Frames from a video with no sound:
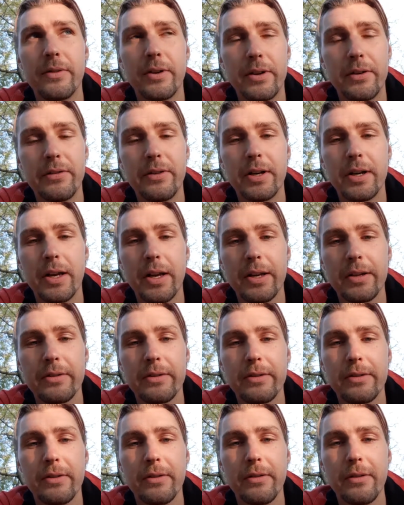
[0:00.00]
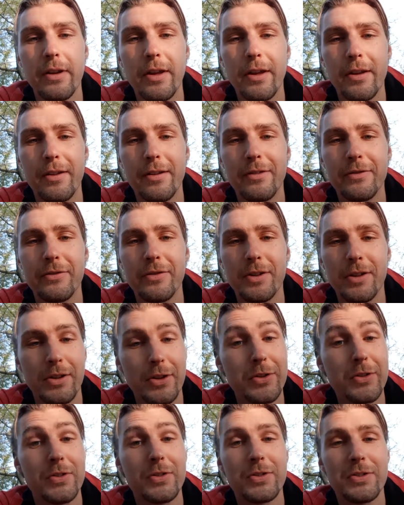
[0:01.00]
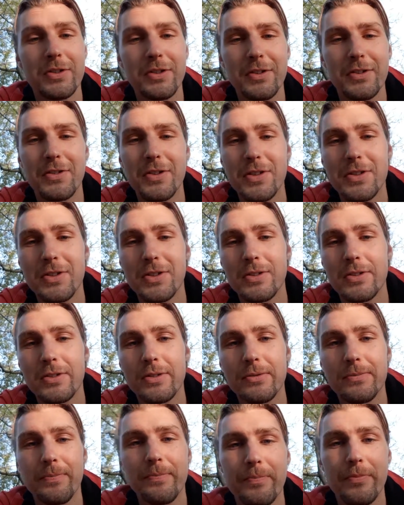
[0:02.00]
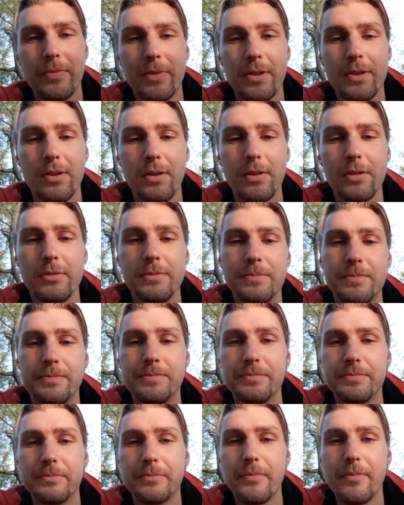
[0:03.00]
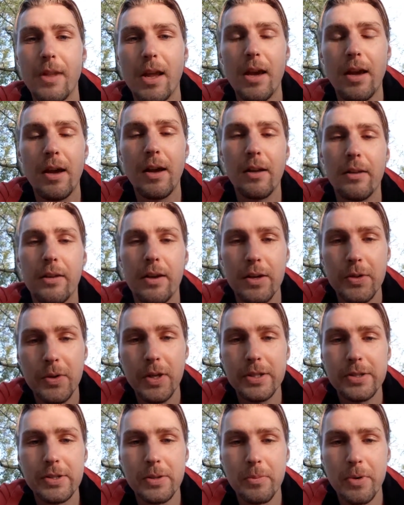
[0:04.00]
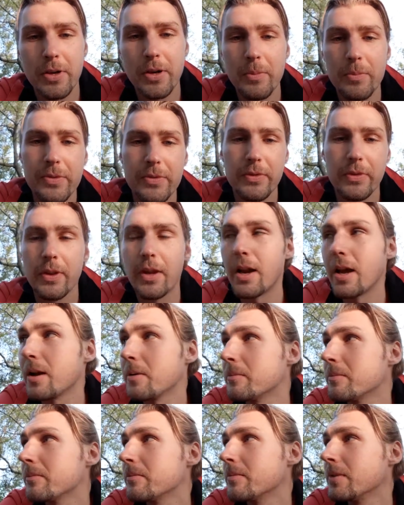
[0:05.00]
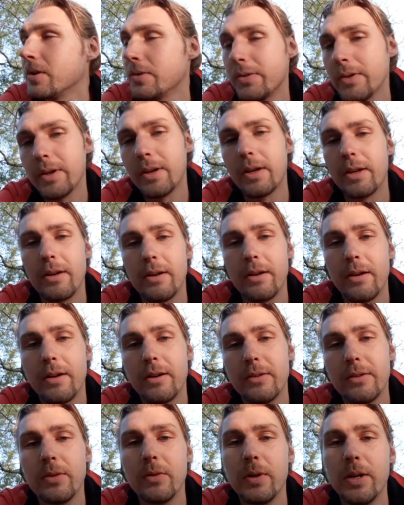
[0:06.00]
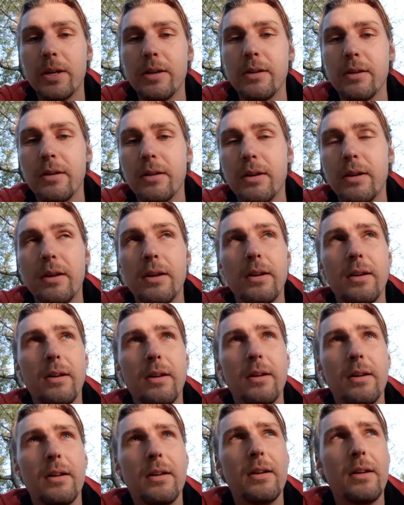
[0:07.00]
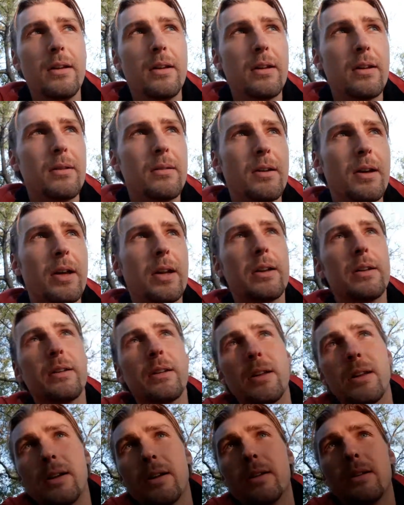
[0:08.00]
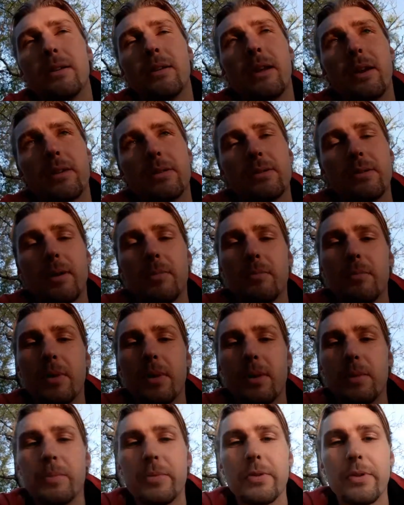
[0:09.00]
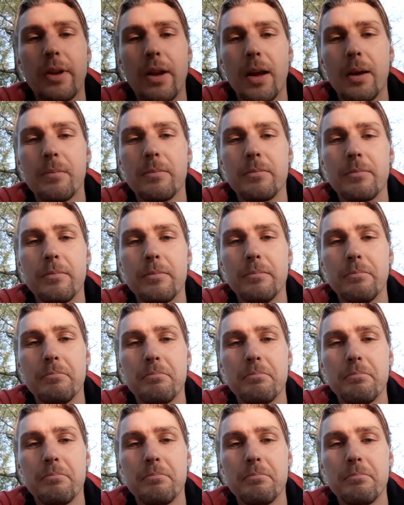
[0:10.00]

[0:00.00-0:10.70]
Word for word: very, very nice uh, for those reasons. So there are quite some herbs that I'm using in in Sweden, and uh, there are some herbs that I'm